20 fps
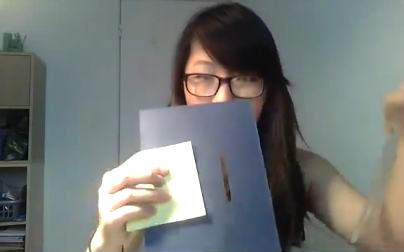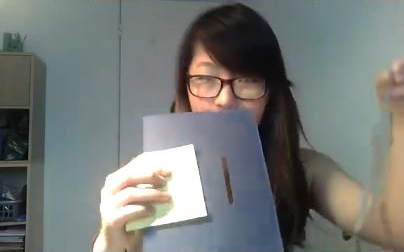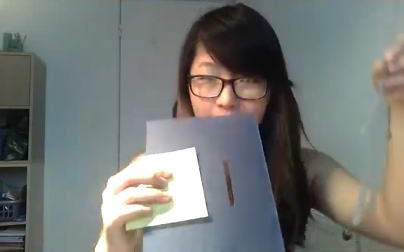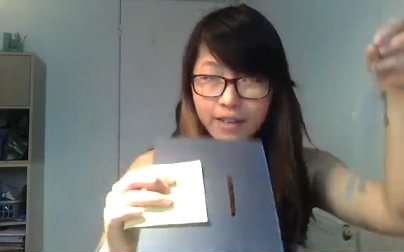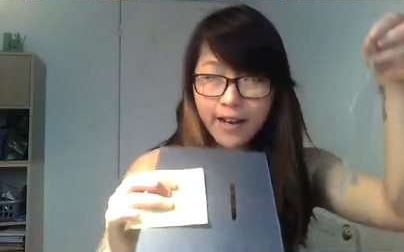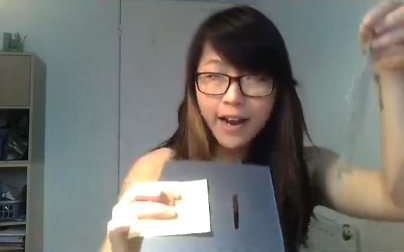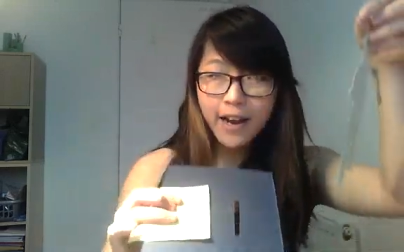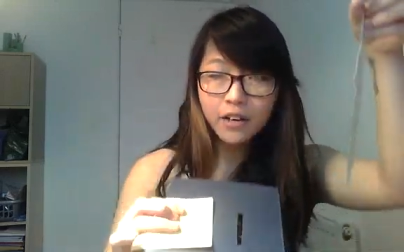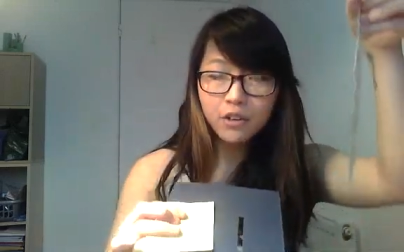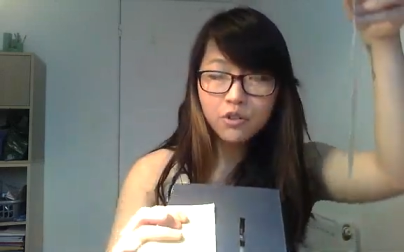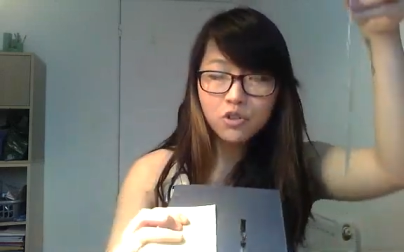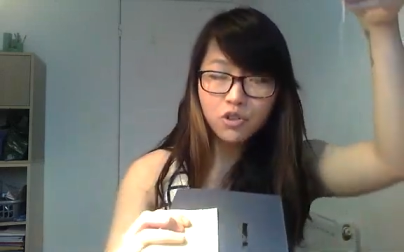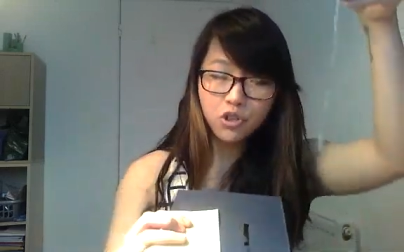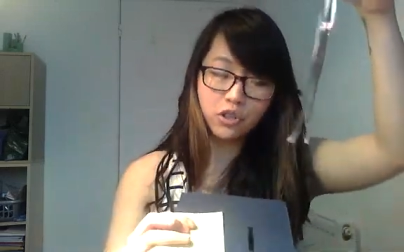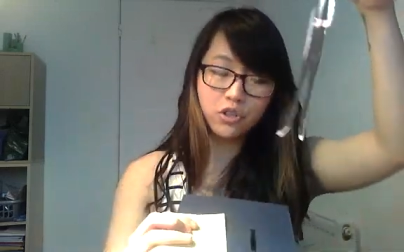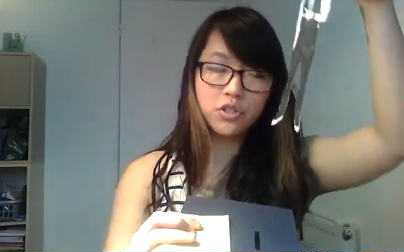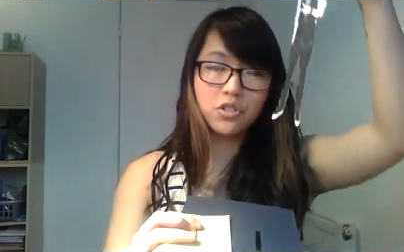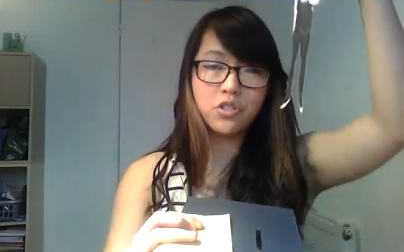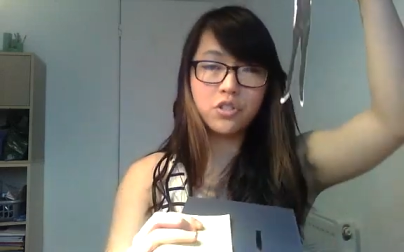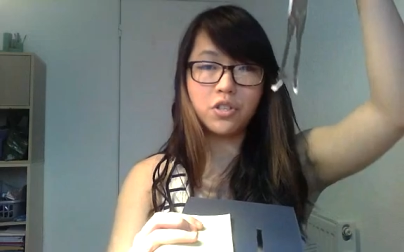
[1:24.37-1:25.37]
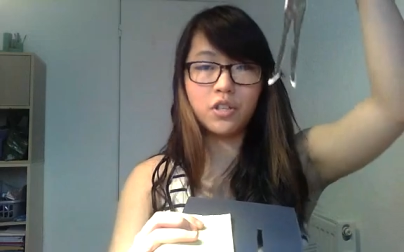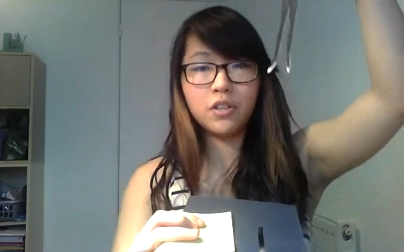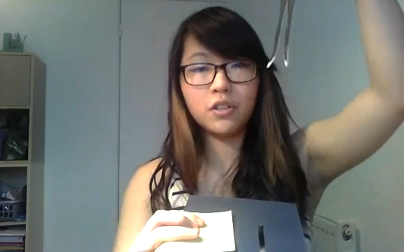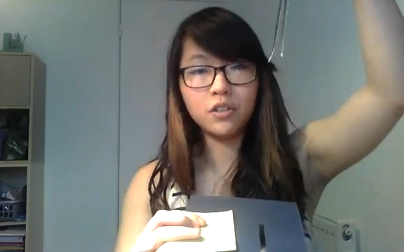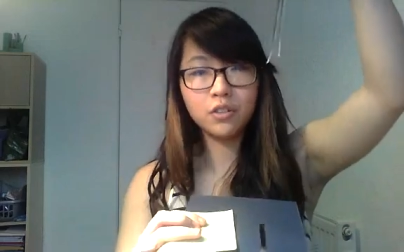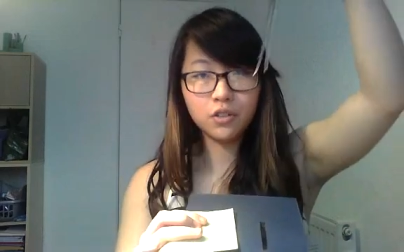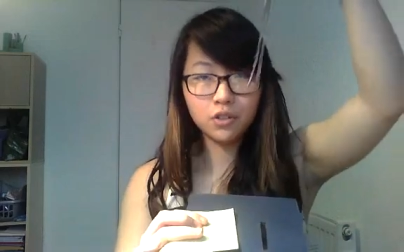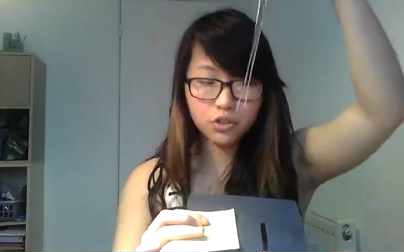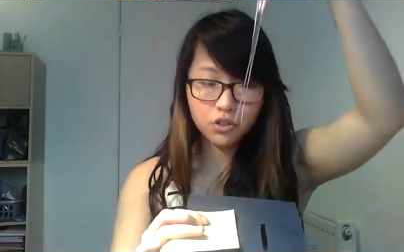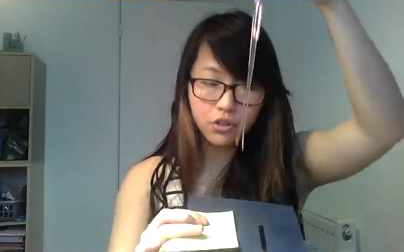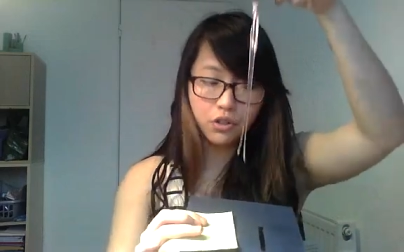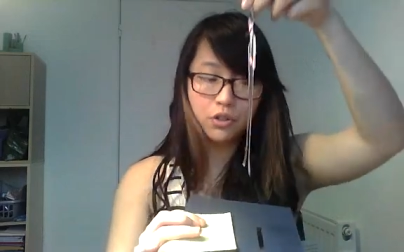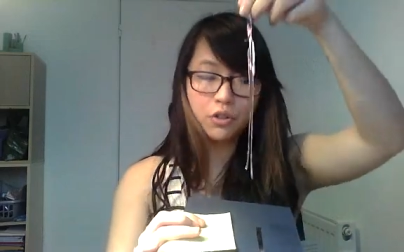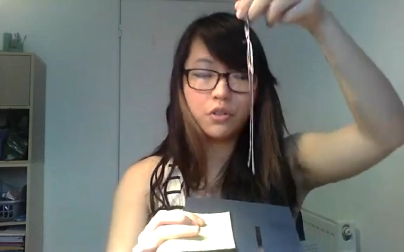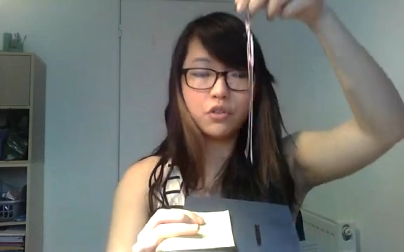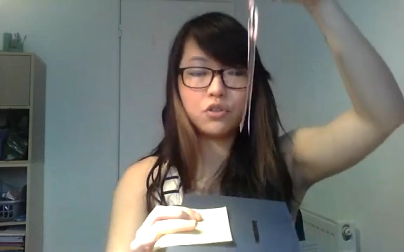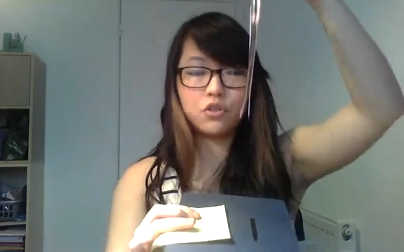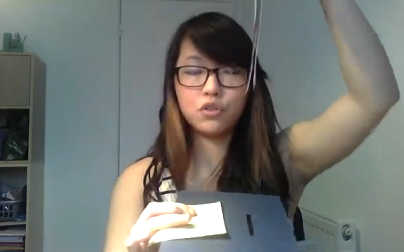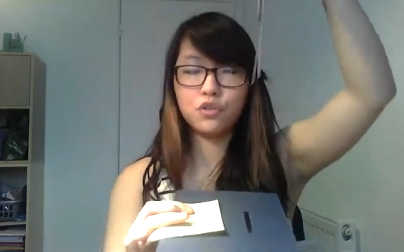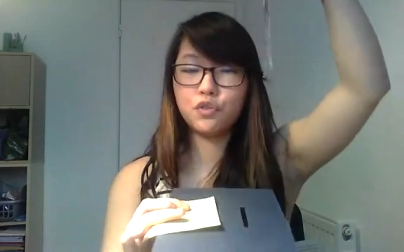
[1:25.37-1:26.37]
and allow Justin to,
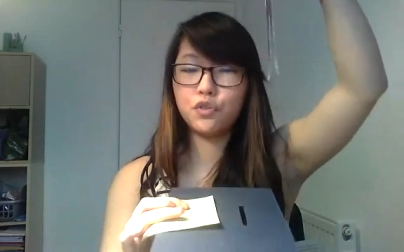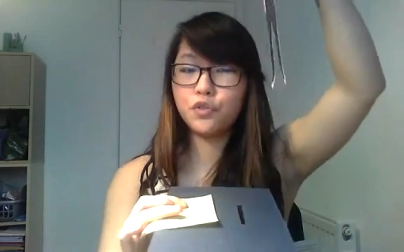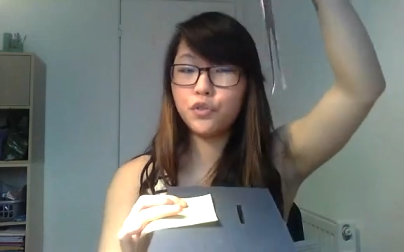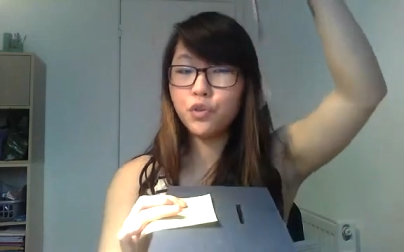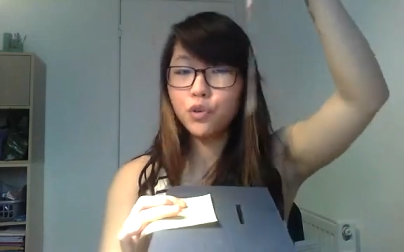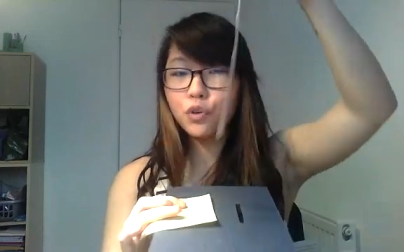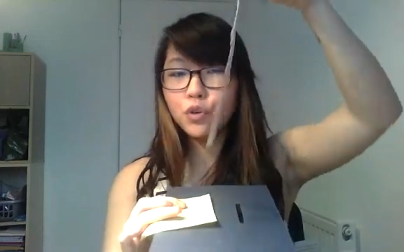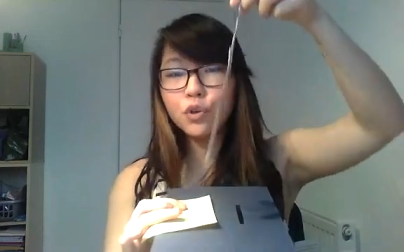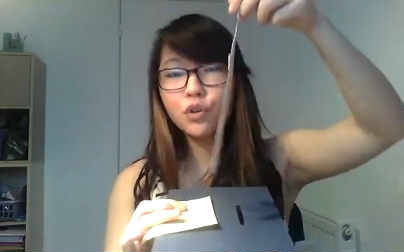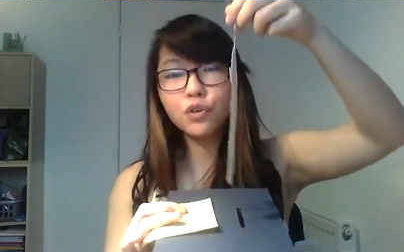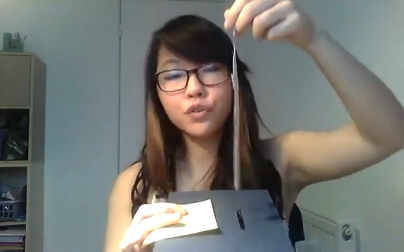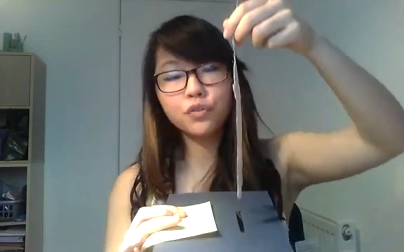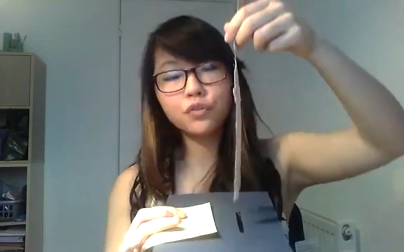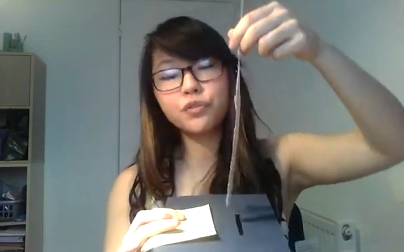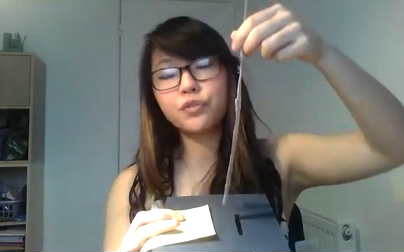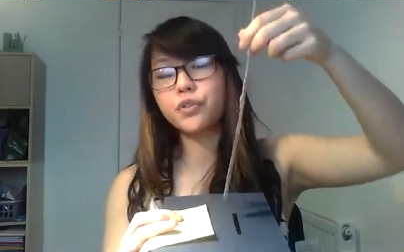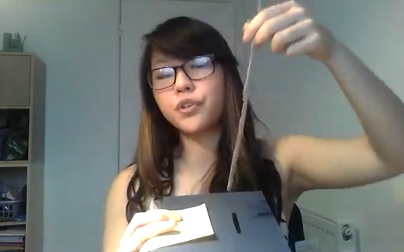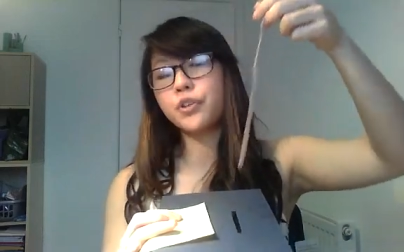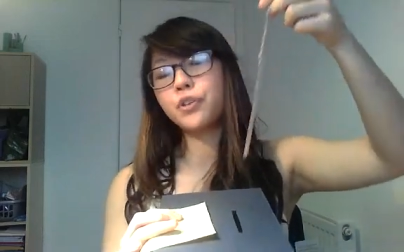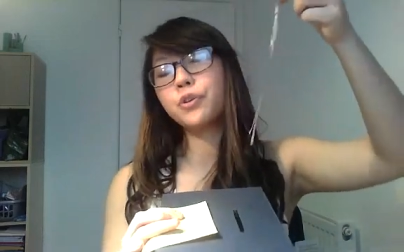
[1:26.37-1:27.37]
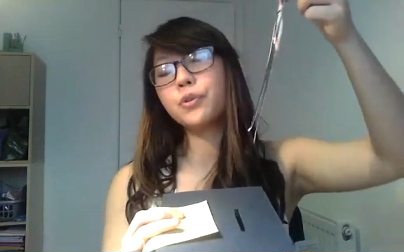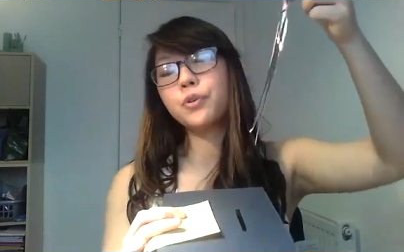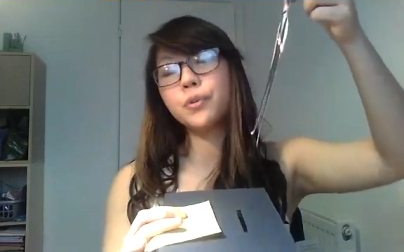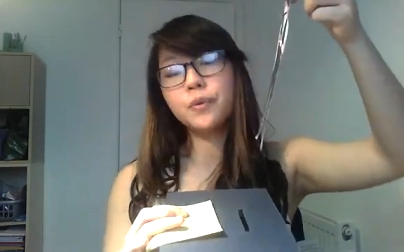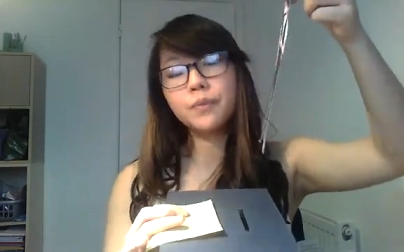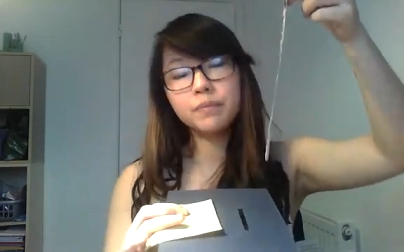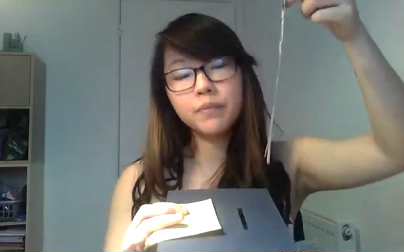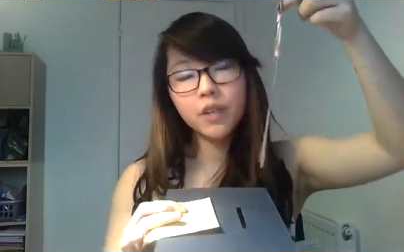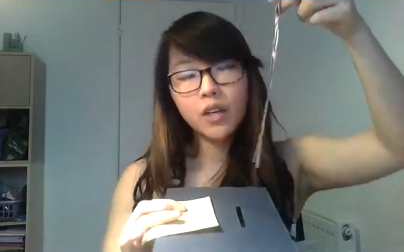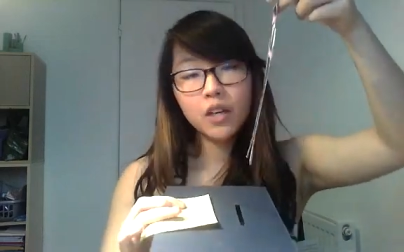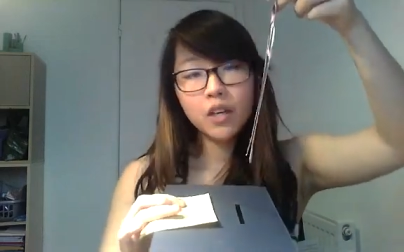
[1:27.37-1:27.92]
to fall through,